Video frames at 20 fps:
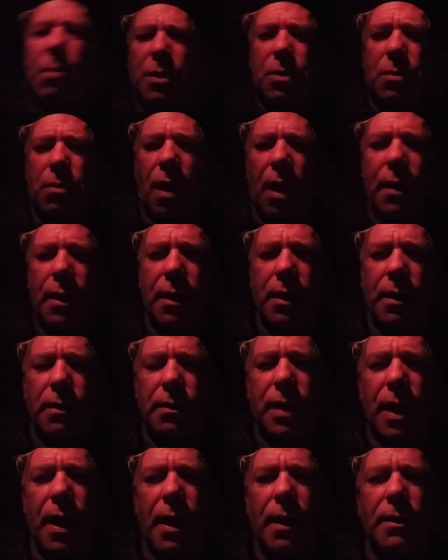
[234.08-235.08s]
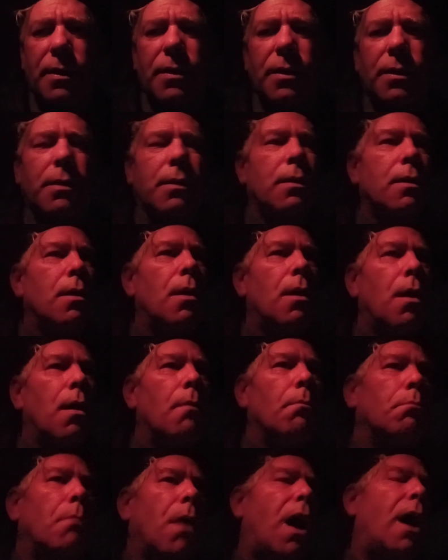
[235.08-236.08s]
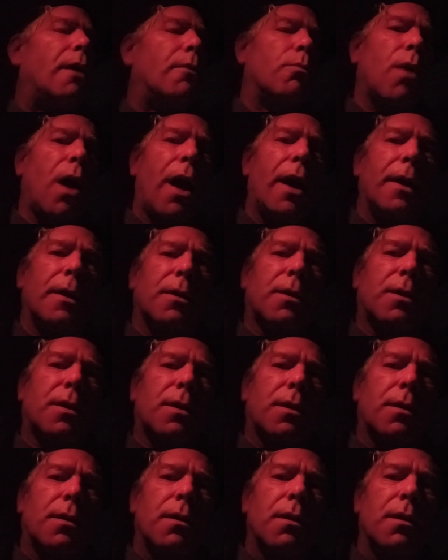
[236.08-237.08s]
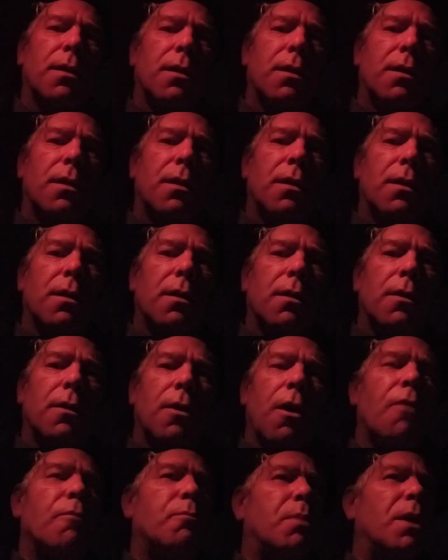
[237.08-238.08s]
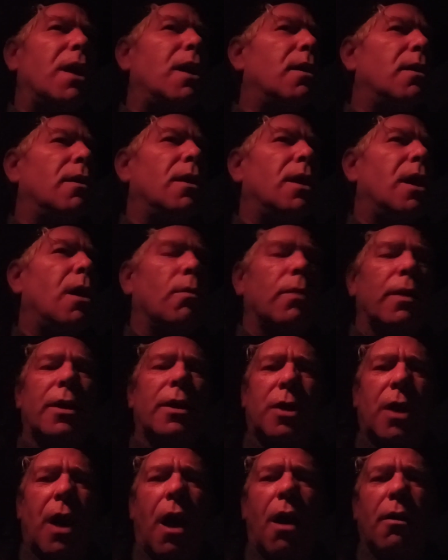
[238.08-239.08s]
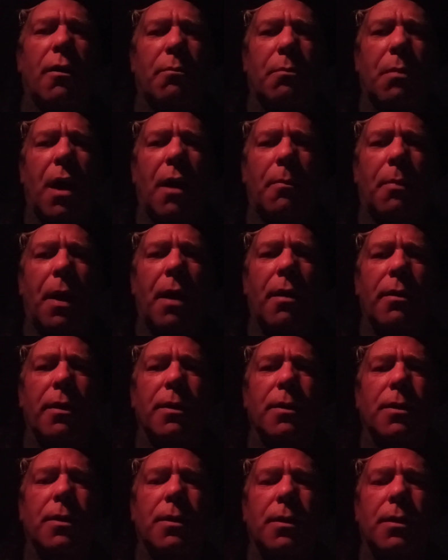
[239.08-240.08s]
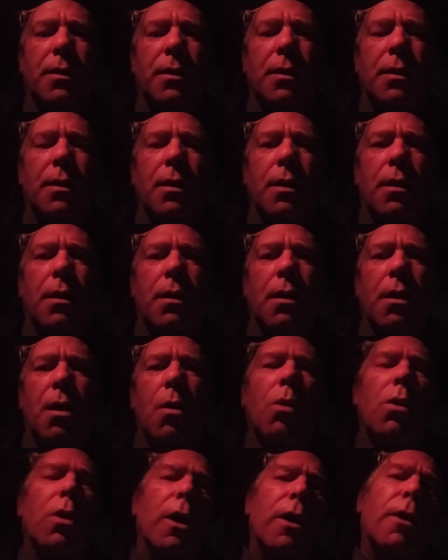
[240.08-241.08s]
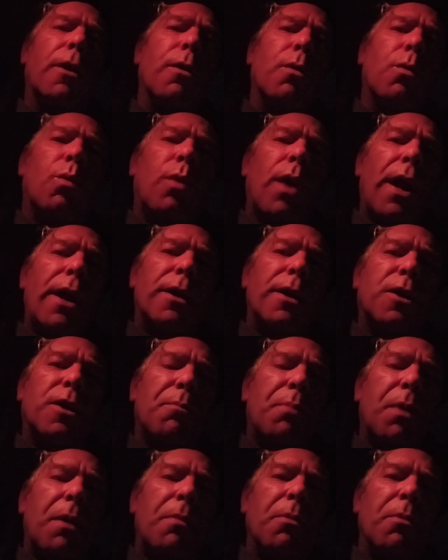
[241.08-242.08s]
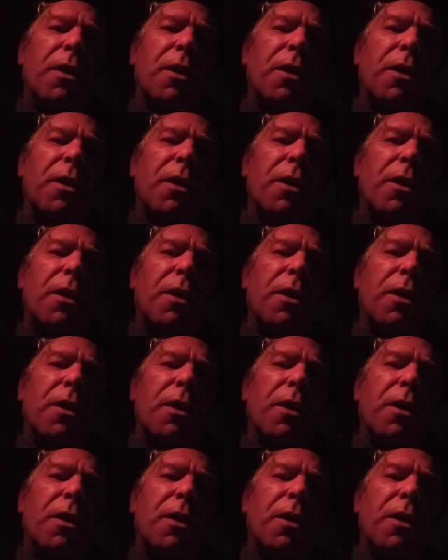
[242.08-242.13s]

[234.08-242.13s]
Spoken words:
trying to contest my rights of being the only child of my parents. Look at the race of people that